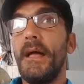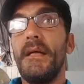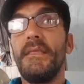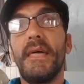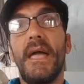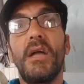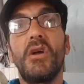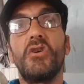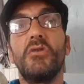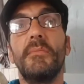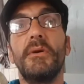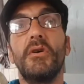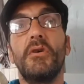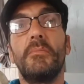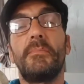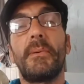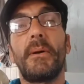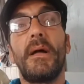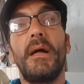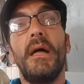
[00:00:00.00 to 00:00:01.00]
Then coming
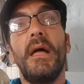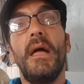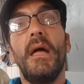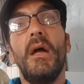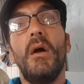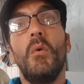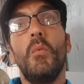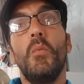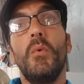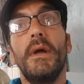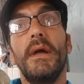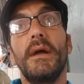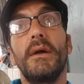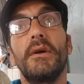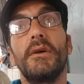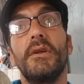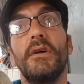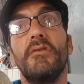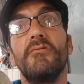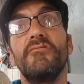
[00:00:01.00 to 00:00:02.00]
up, we're
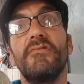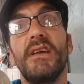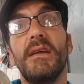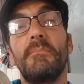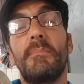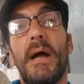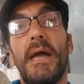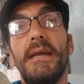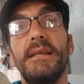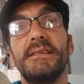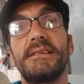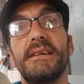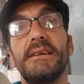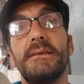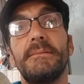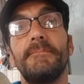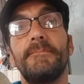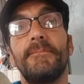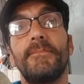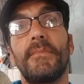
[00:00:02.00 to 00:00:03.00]
going to repaint
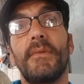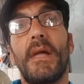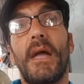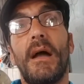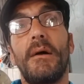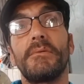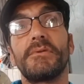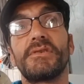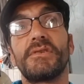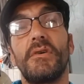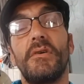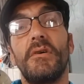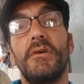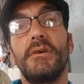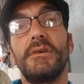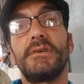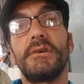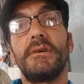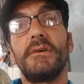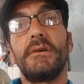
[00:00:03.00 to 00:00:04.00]
it
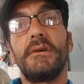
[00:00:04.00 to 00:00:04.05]
outside.